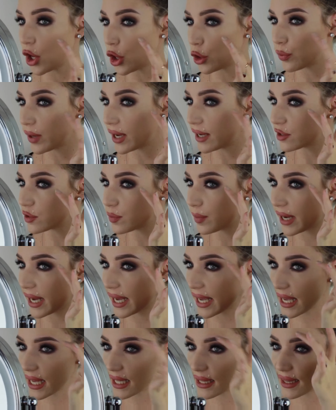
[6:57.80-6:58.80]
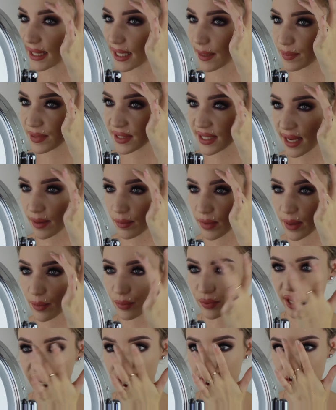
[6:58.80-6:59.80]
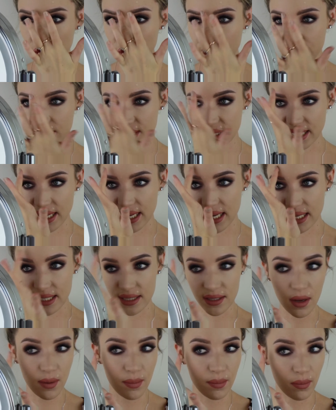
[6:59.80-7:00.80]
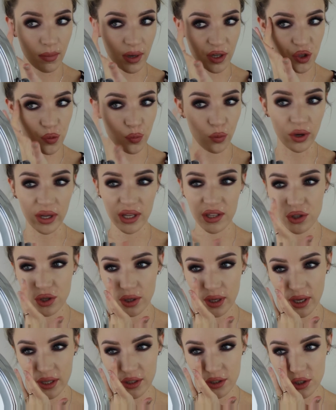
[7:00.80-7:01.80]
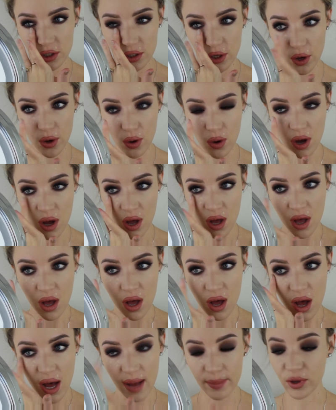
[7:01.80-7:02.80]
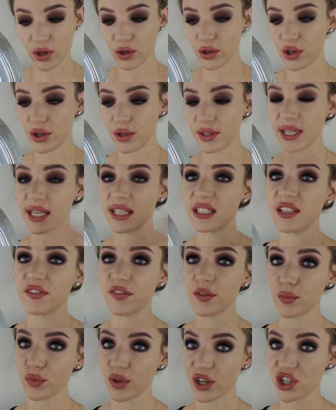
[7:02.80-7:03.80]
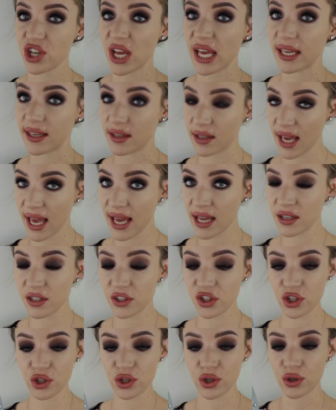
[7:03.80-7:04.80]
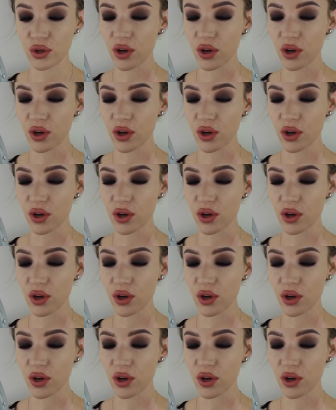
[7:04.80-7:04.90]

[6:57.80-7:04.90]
Around my lips and my brows obviously is much more intricate, so I'm going to use a different brush again to